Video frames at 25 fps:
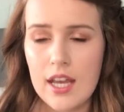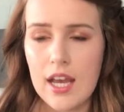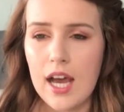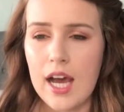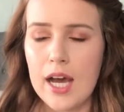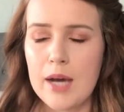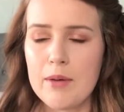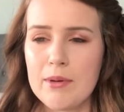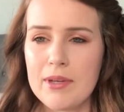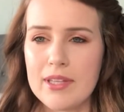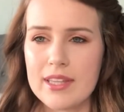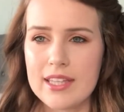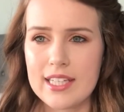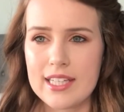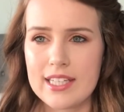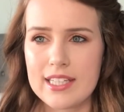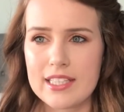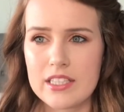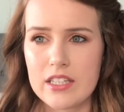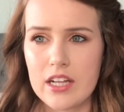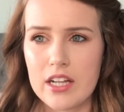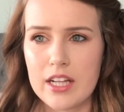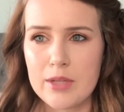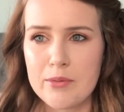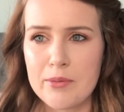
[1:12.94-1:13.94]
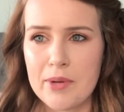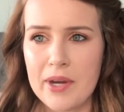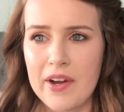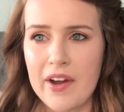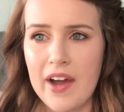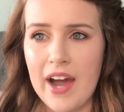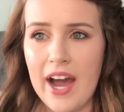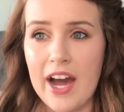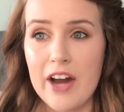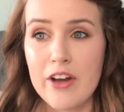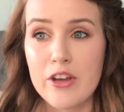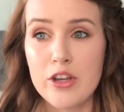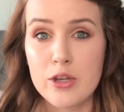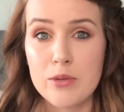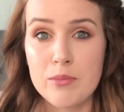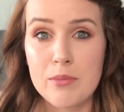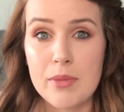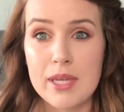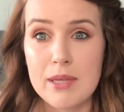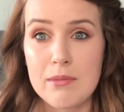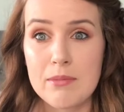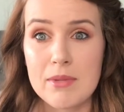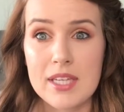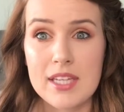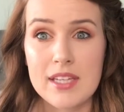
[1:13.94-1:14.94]
I think it's all about how your
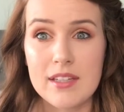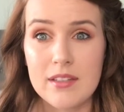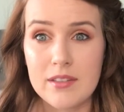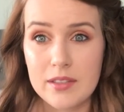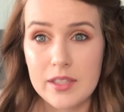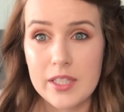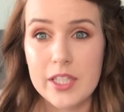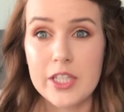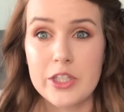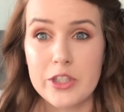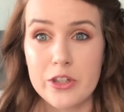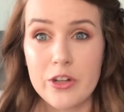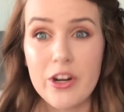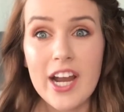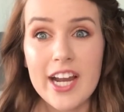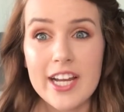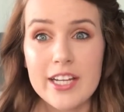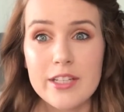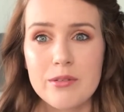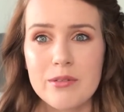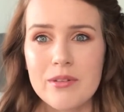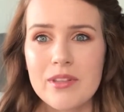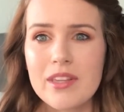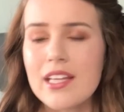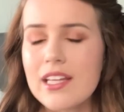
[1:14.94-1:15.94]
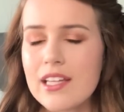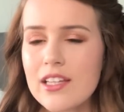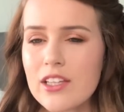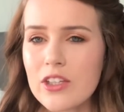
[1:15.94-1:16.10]
baby interacts with it.